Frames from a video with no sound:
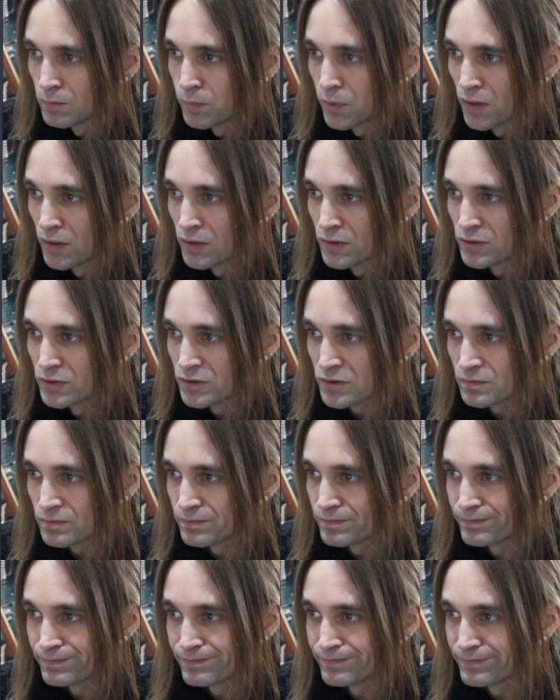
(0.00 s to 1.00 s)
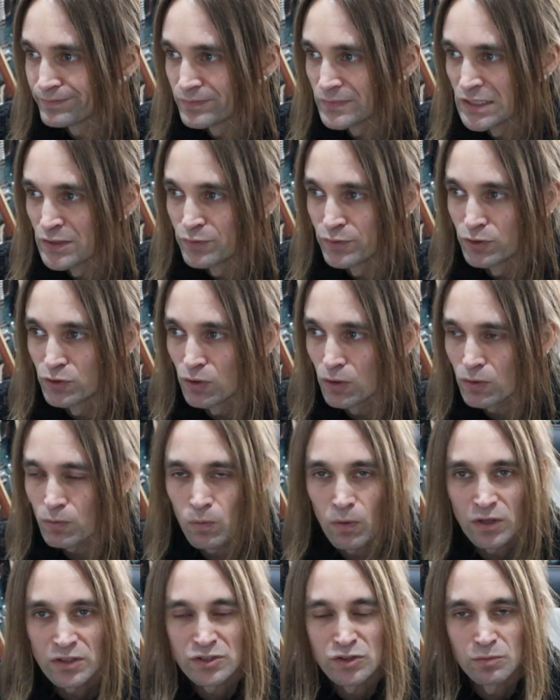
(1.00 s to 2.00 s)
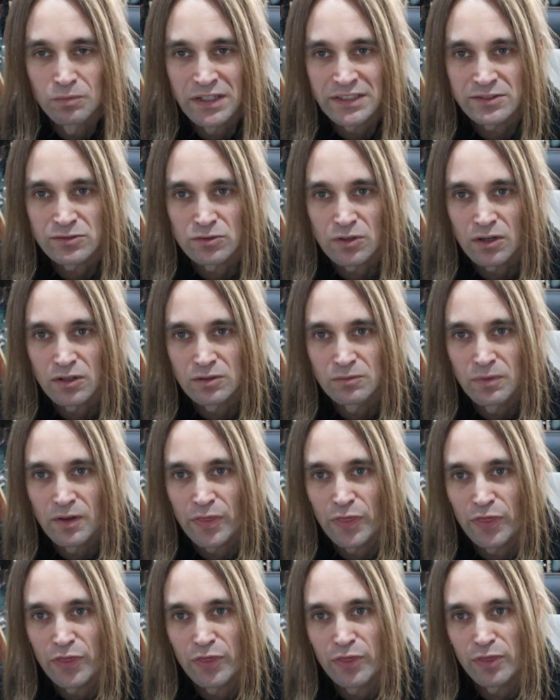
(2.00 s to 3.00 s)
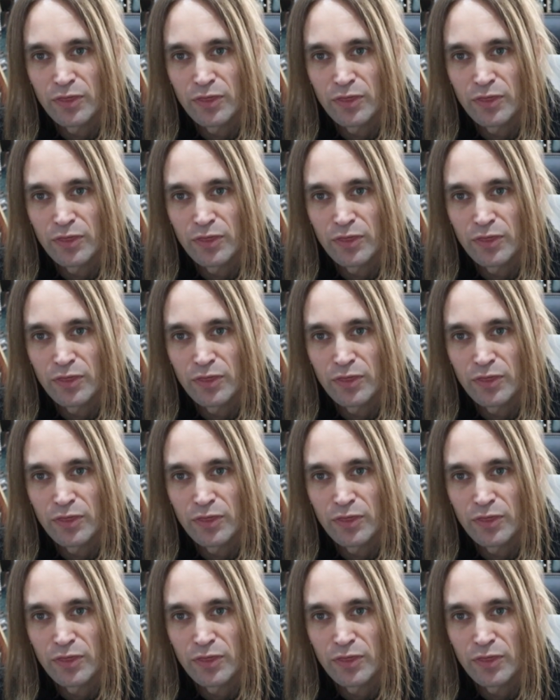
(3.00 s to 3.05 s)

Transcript: But if you don't want to mess around with